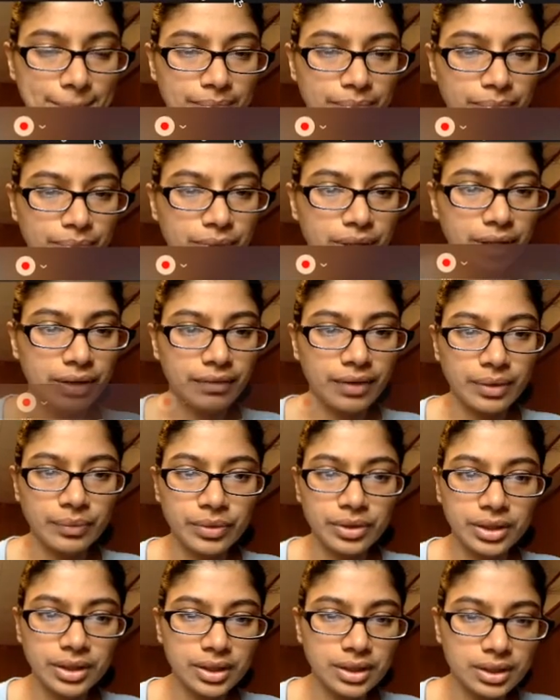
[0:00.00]
play around
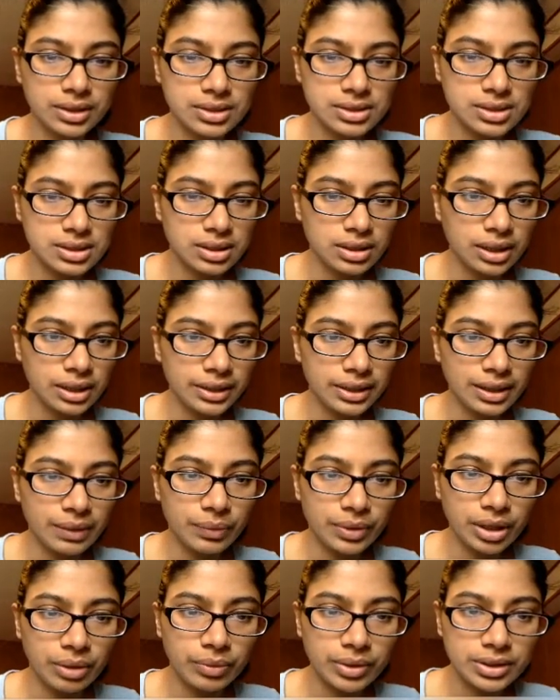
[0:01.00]
with it until I get what
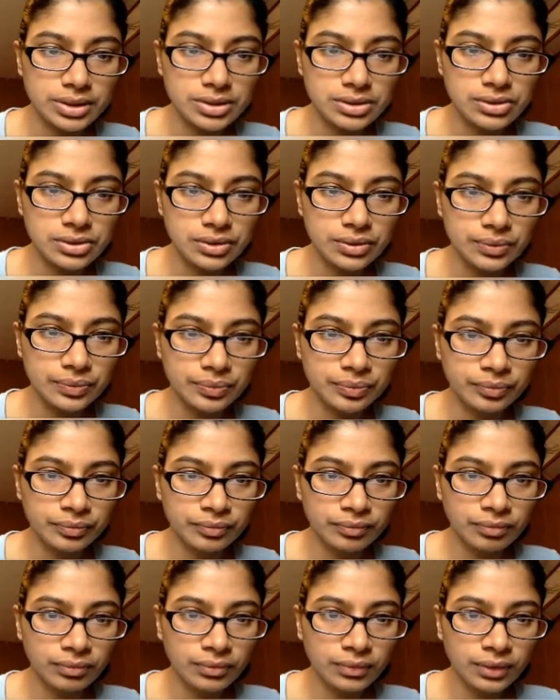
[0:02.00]
I wanted to do.
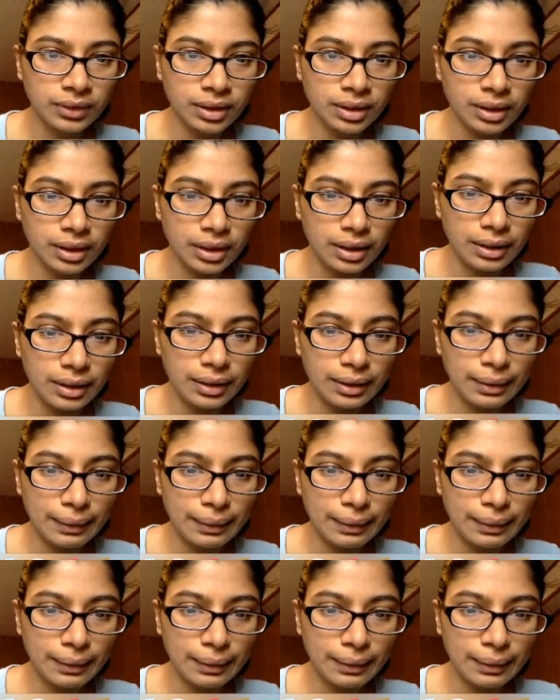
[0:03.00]
Let's